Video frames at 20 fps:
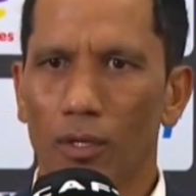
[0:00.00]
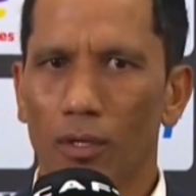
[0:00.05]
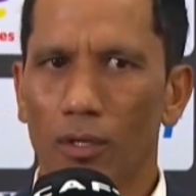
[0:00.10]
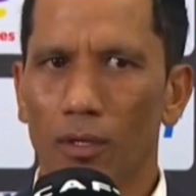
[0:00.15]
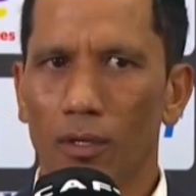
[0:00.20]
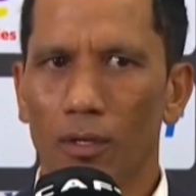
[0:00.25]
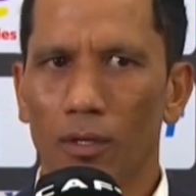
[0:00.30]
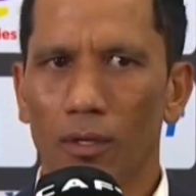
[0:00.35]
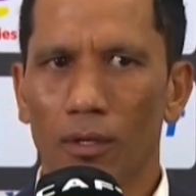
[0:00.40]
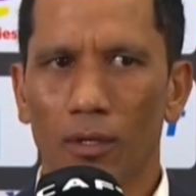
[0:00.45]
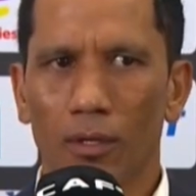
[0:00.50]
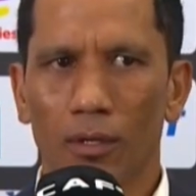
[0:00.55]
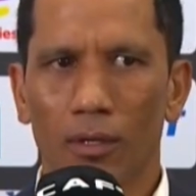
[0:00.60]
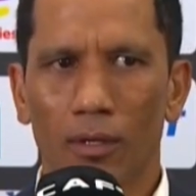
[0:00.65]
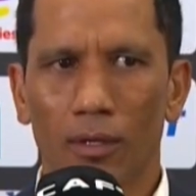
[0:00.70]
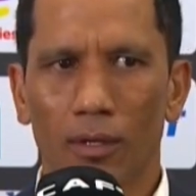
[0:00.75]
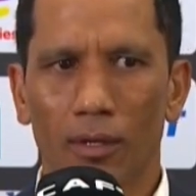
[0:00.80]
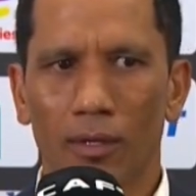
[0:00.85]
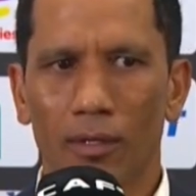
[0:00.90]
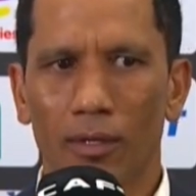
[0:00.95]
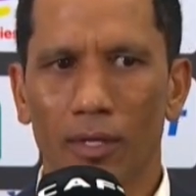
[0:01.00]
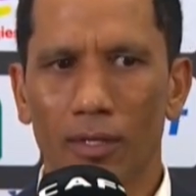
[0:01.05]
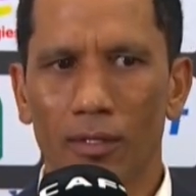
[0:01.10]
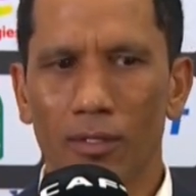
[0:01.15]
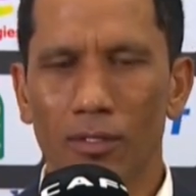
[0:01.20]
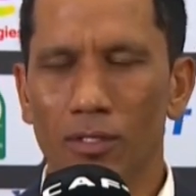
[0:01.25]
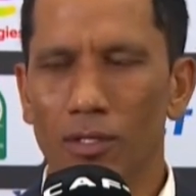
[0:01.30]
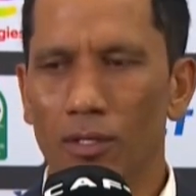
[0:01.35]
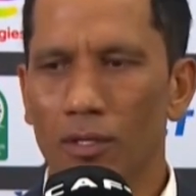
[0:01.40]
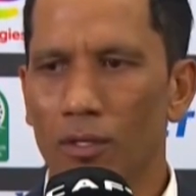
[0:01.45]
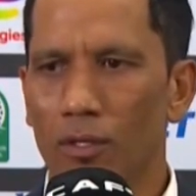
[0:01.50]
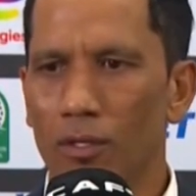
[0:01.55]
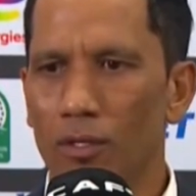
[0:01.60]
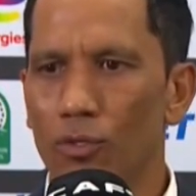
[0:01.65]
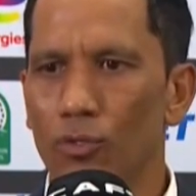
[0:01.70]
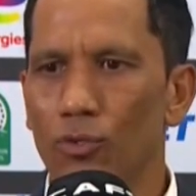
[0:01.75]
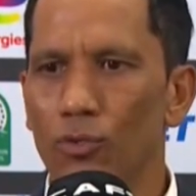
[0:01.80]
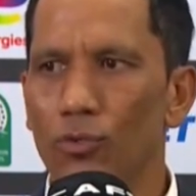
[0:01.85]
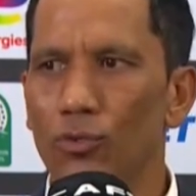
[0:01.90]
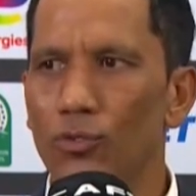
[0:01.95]
And that is
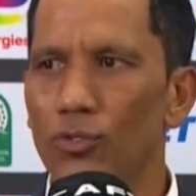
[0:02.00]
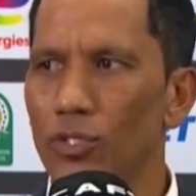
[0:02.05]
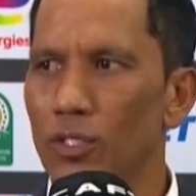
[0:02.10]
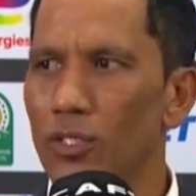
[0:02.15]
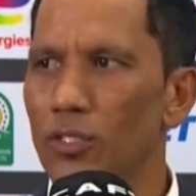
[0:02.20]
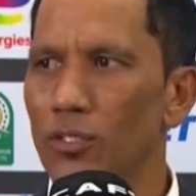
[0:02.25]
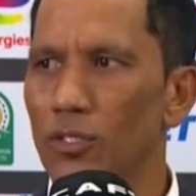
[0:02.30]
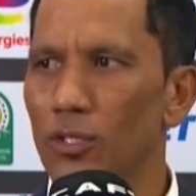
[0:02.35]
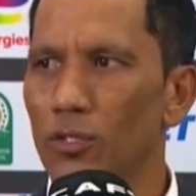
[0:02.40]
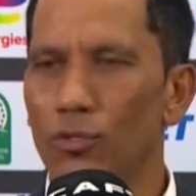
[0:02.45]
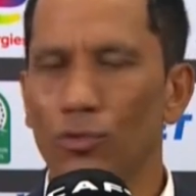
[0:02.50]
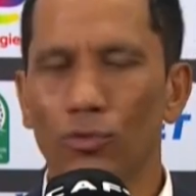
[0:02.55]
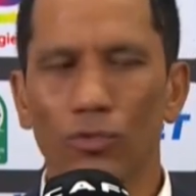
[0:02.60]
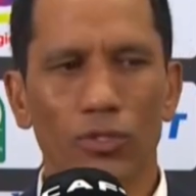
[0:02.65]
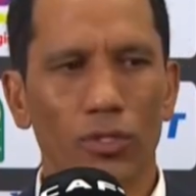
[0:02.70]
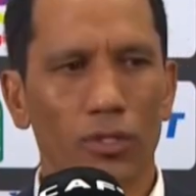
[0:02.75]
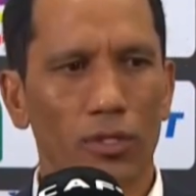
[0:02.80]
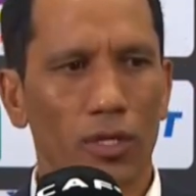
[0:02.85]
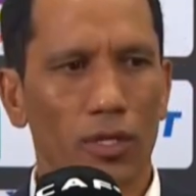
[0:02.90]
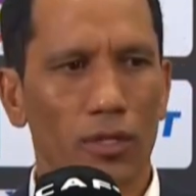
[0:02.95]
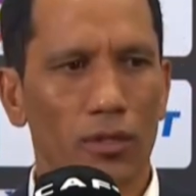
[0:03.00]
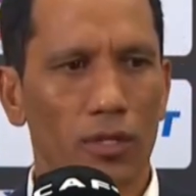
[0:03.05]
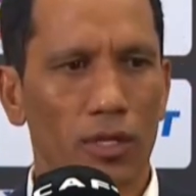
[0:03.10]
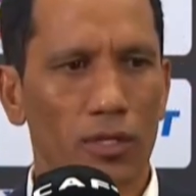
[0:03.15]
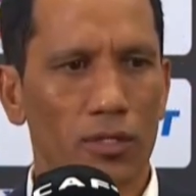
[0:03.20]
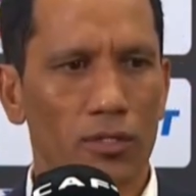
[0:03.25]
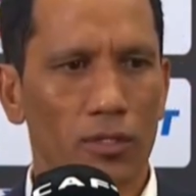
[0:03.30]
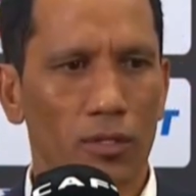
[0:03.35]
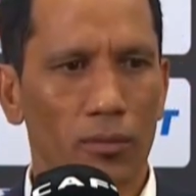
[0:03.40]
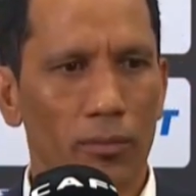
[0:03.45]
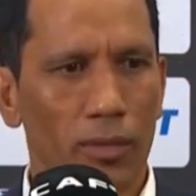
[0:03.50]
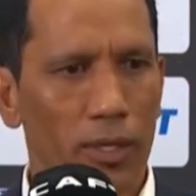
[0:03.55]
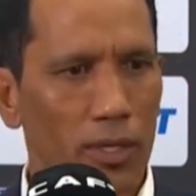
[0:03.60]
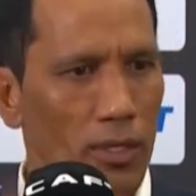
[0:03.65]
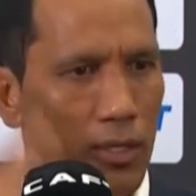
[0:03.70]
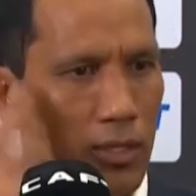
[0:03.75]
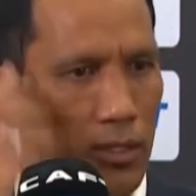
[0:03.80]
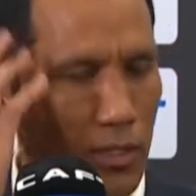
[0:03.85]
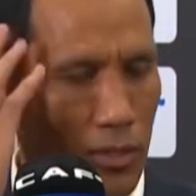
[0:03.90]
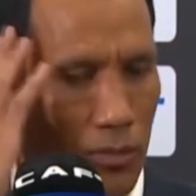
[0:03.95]
the huge institution that Simba
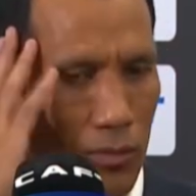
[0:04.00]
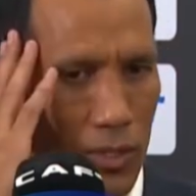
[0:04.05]
is,